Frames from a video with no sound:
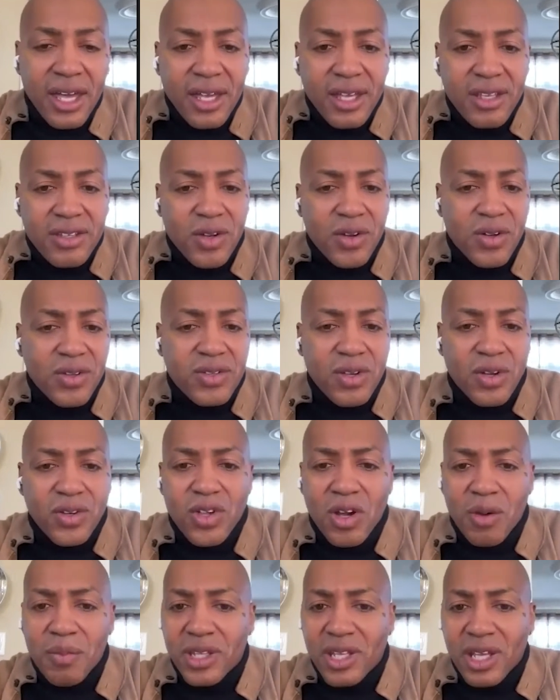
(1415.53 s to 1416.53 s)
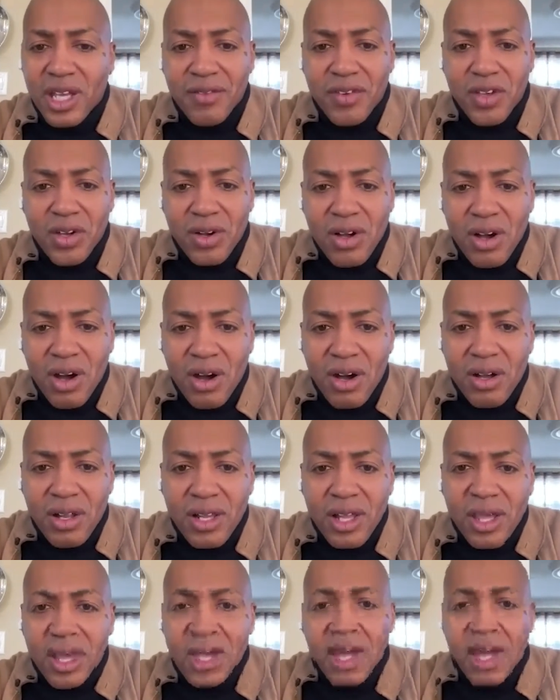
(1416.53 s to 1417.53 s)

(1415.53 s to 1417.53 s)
so and so told me to give you a call.